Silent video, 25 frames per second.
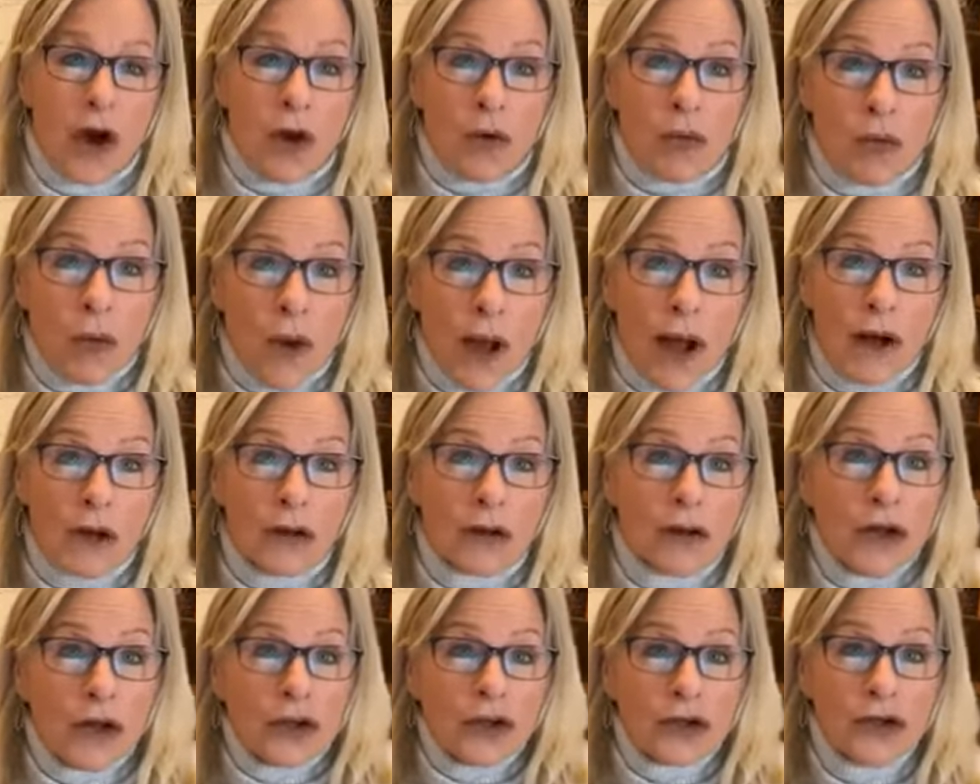
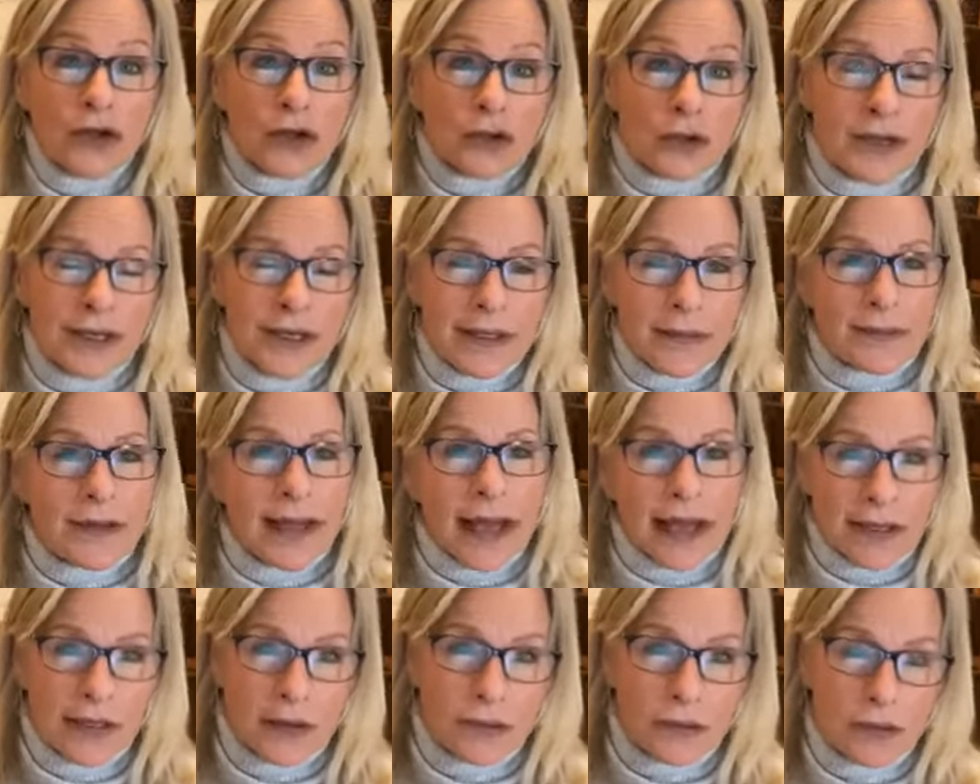Well, you keep
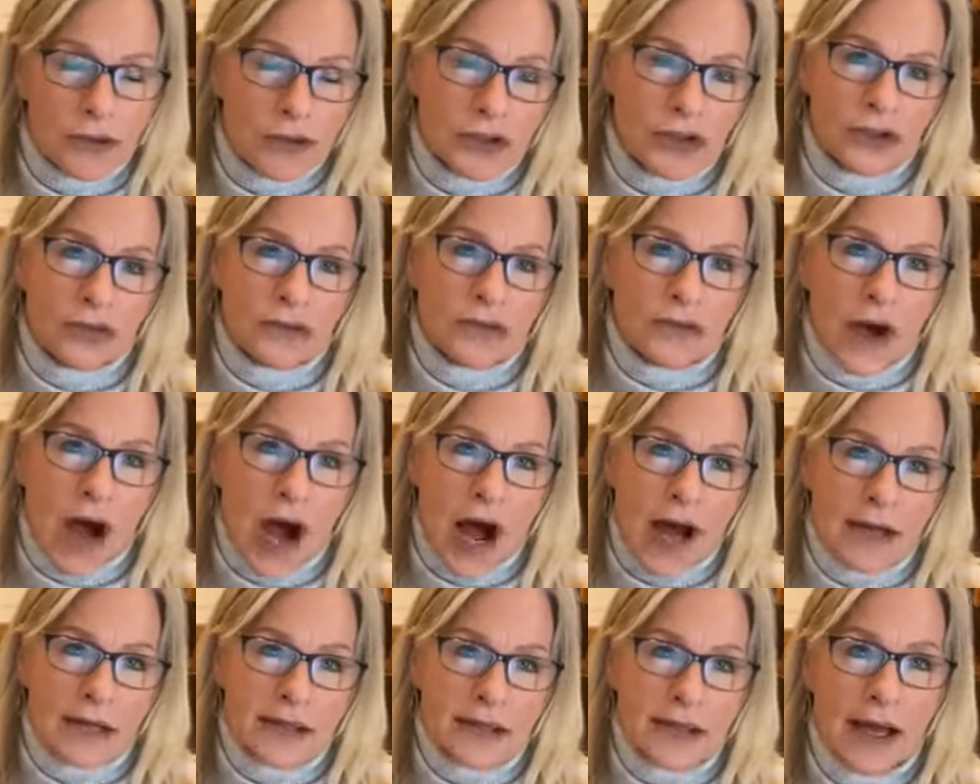getting what you've
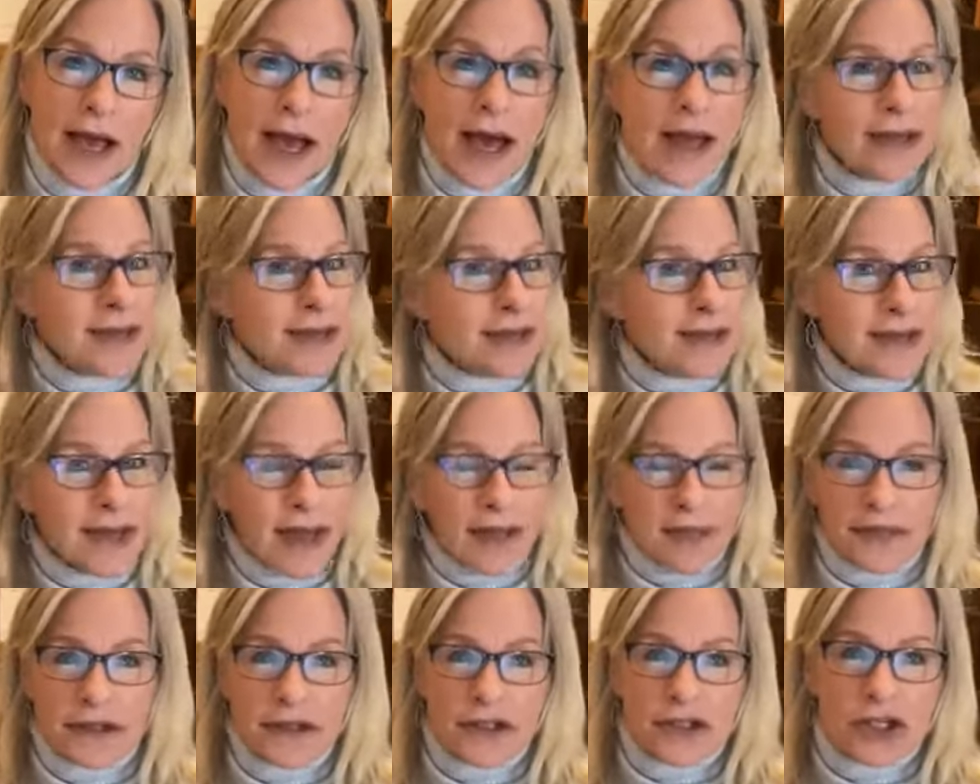got.
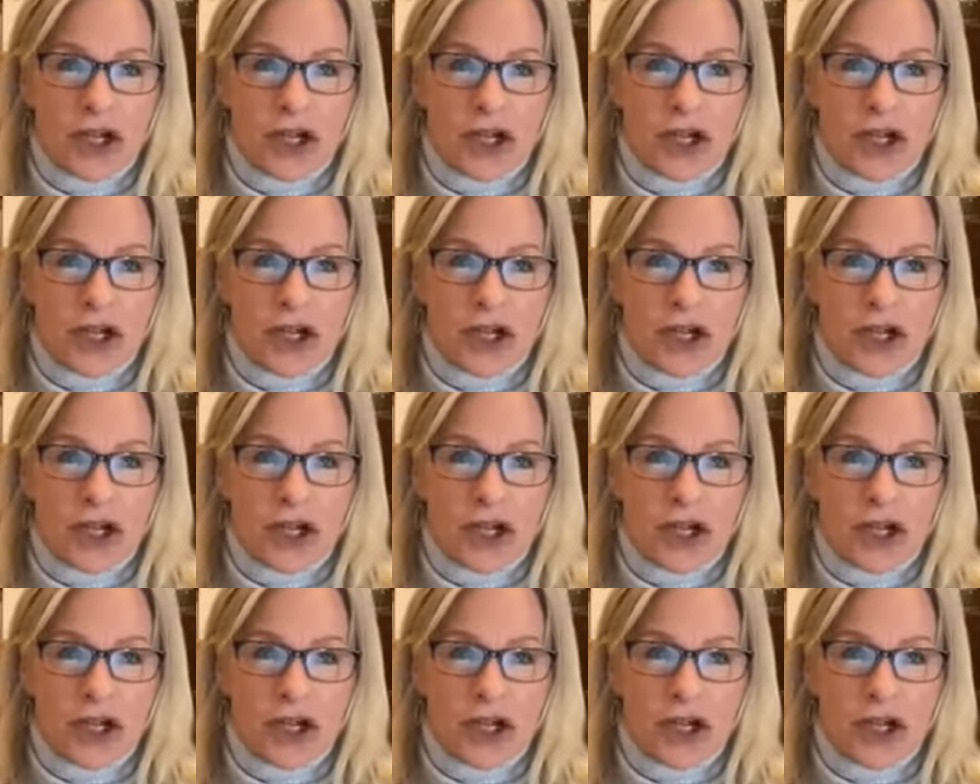Nothing